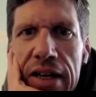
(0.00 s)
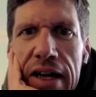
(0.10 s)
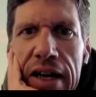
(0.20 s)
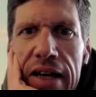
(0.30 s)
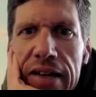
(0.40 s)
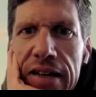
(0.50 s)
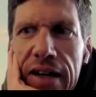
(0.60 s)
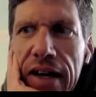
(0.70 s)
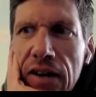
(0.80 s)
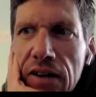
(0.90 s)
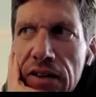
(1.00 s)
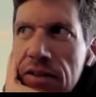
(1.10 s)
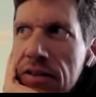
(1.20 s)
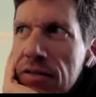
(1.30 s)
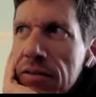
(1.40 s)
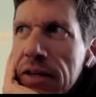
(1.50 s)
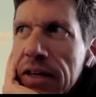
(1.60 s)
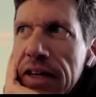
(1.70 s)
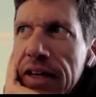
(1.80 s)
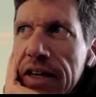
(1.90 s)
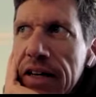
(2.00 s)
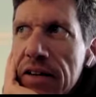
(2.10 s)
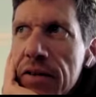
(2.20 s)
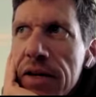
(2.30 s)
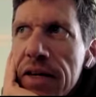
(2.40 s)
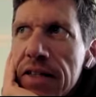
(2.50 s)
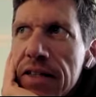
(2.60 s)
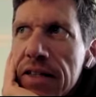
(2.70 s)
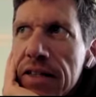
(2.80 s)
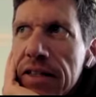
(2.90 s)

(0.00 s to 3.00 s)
And I got really interested